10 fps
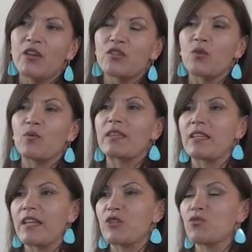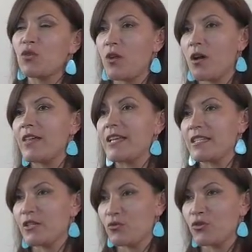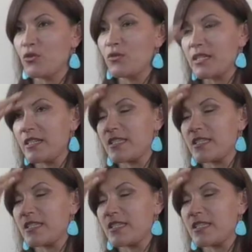So with the natural law that's introduced,